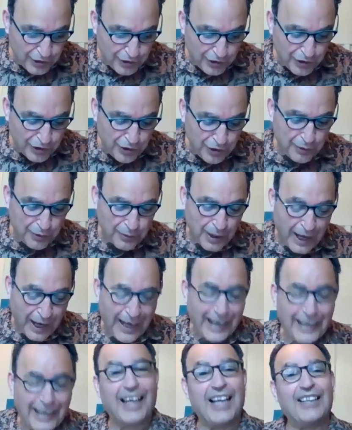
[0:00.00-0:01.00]
you know,
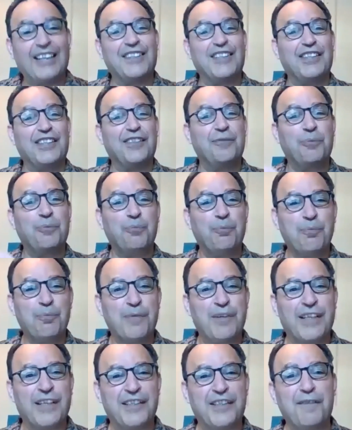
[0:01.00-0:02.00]
highlighted
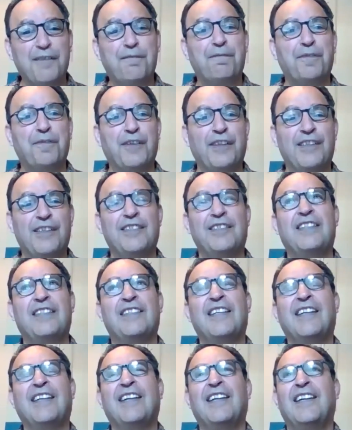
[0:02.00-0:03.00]
the different
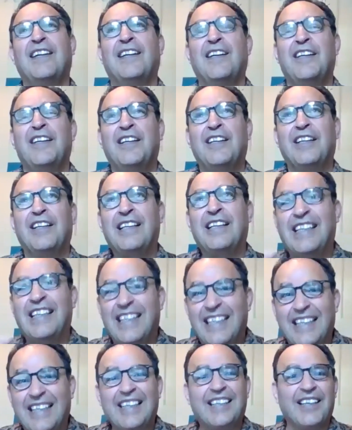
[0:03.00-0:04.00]

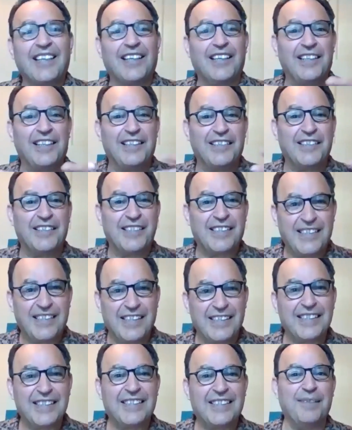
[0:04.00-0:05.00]
legal
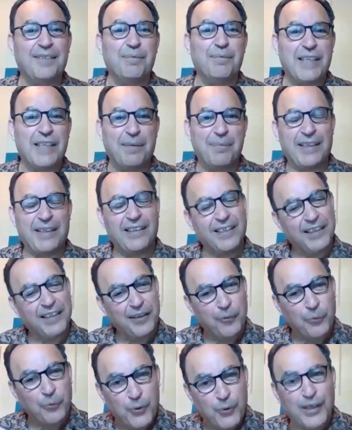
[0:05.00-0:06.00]
systems. I mean,
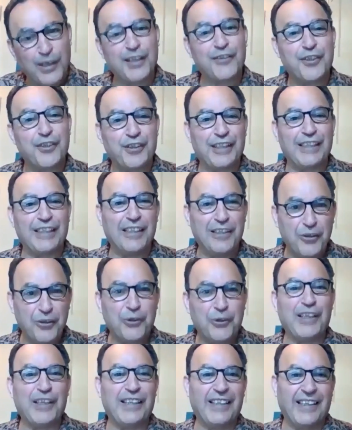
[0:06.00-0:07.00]
it's worth really
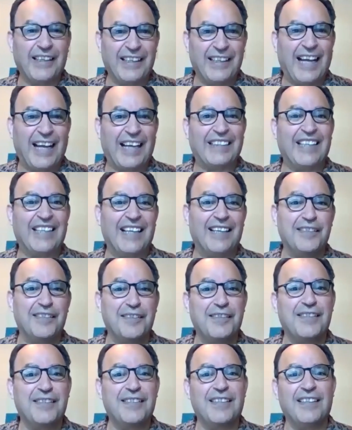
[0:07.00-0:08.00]
looking in
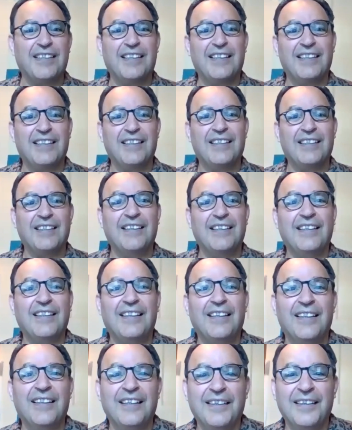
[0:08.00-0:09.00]
Adala's
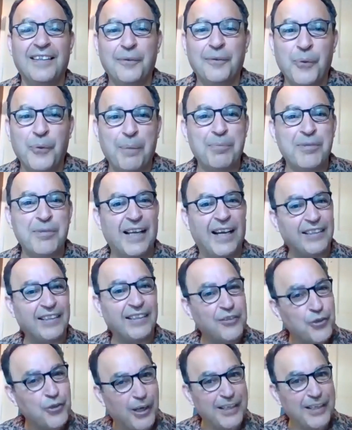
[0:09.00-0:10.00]

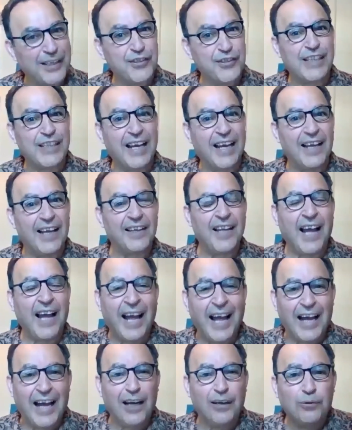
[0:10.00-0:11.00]
website to understand
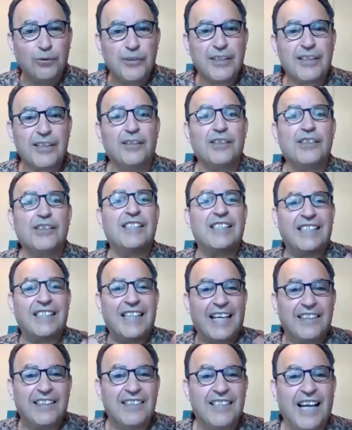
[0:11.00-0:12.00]
how the
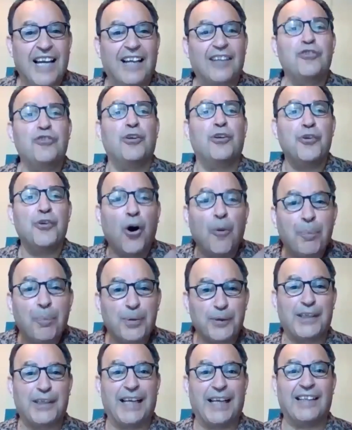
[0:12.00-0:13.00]
state is actually
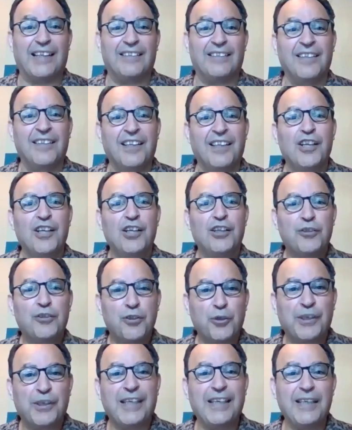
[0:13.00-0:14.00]
operates
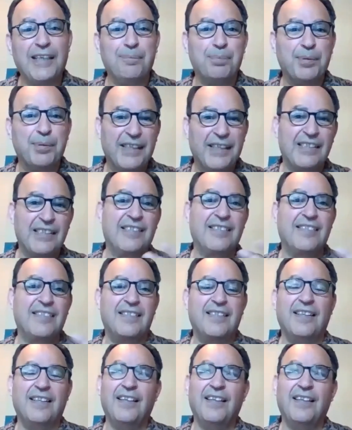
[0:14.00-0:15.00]
to keep
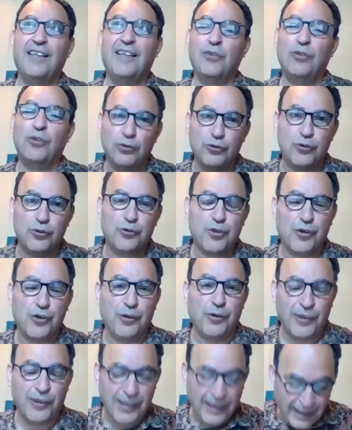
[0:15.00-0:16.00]
this
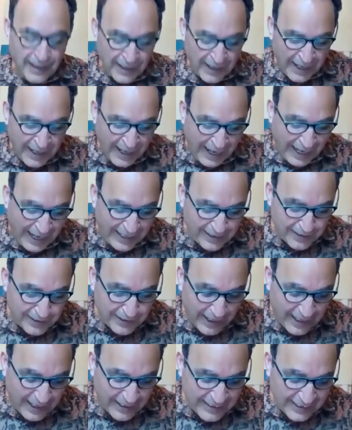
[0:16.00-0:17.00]
control.
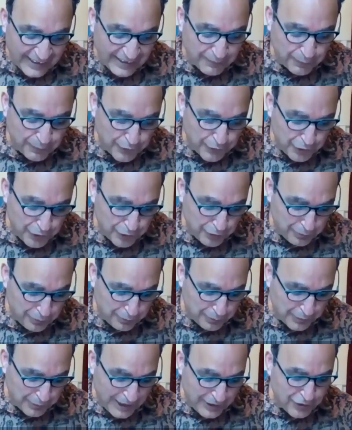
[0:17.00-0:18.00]
And I think for
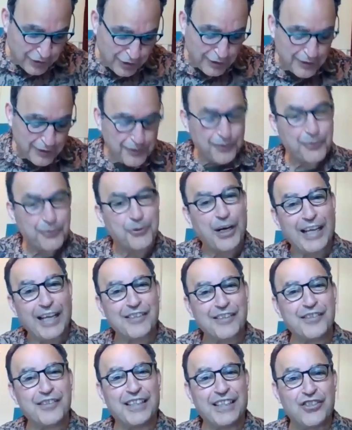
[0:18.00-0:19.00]
you, Rachel, you
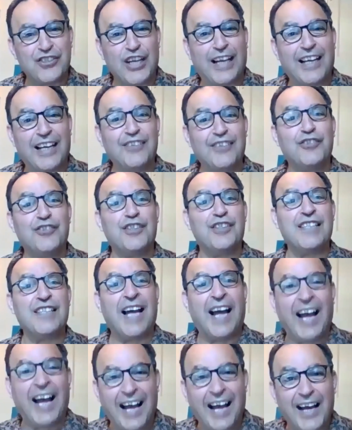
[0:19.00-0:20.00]
raised the challenge is
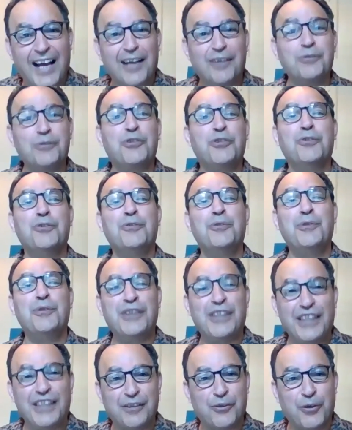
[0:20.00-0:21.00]
how to
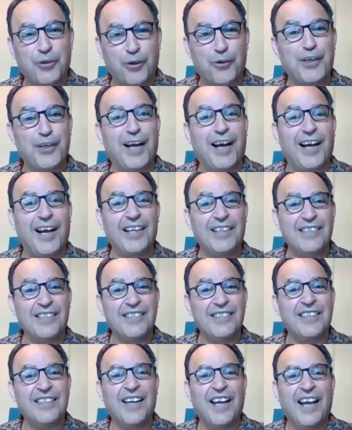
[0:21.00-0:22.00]

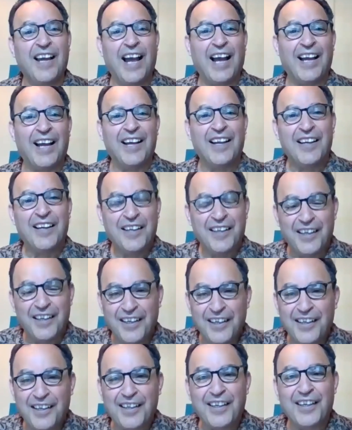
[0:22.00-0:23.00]
decolonize
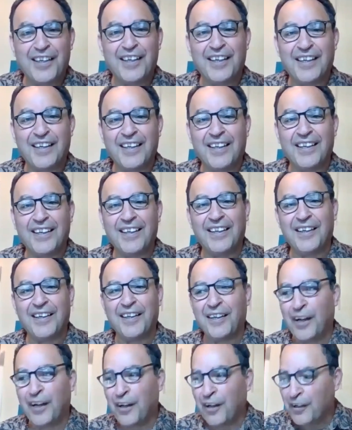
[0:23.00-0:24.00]

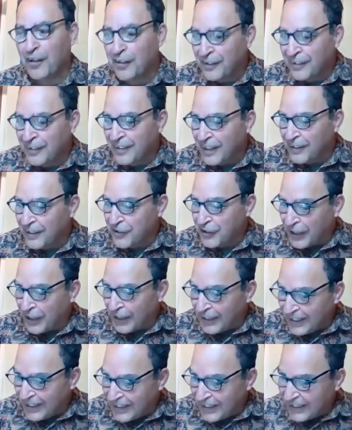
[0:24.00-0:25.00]
the
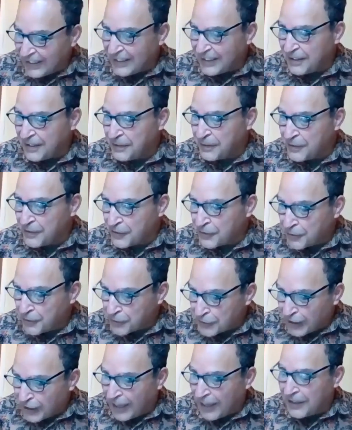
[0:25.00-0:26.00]
Israeli
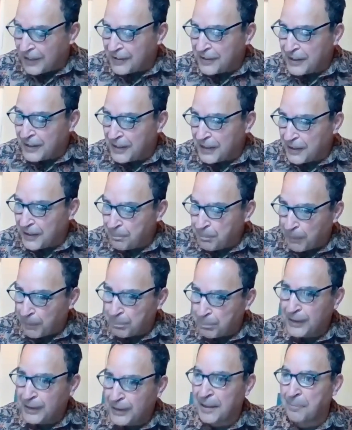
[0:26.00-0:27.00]
society,
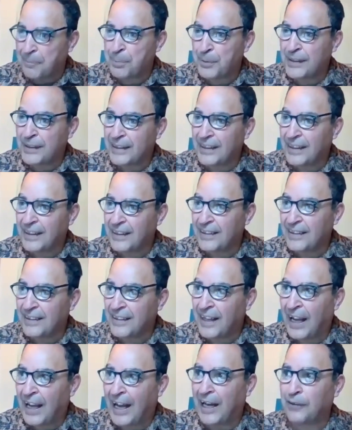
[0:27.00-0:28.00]
public
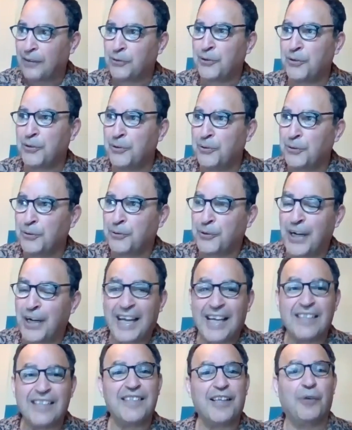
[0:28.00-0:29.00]
opinion, how to
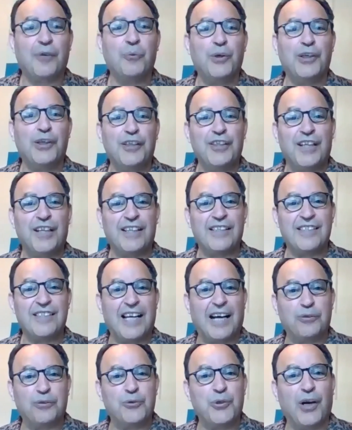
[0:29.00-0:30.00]
raise awareness,
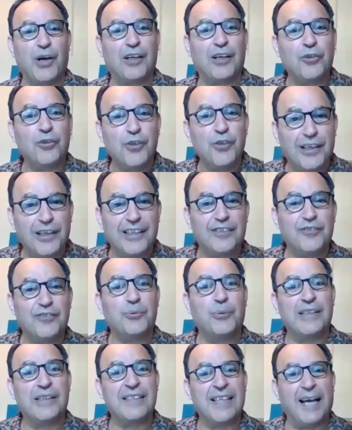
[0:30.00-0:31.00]
how to acknowledge
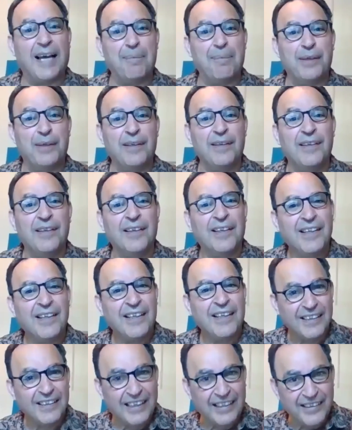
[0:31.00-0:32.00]
what's happened,
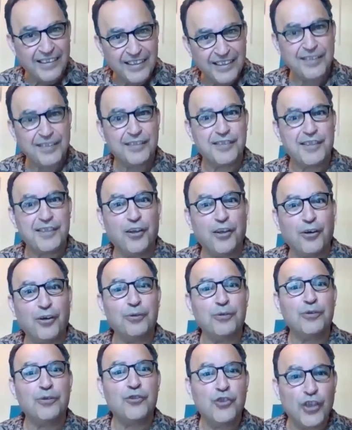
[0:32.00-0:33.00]
that this is a
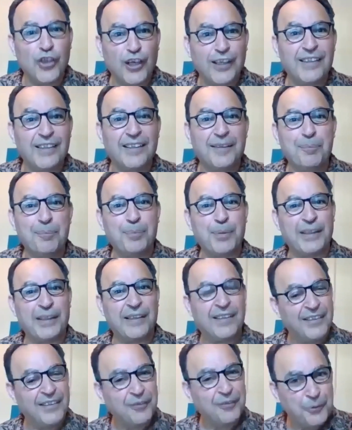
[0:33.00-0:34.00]
long journey. But
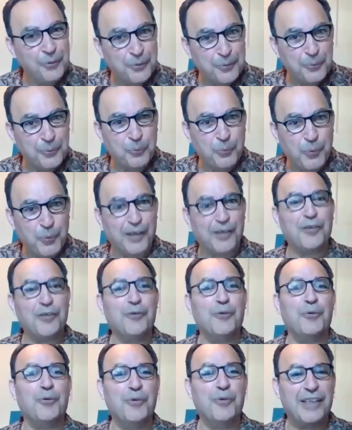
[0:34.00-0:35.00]

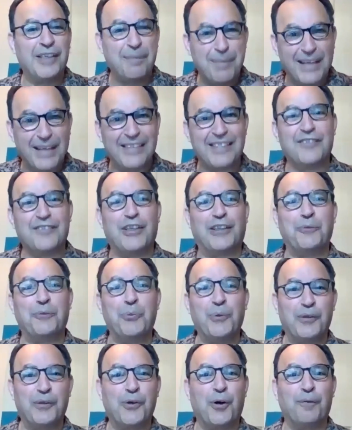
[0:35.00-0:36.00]
the message that
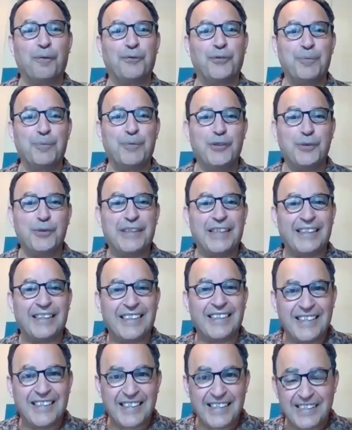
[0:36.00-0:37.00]
we got from you, that
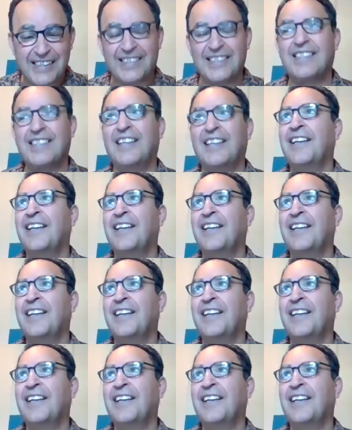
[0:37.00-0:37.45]
this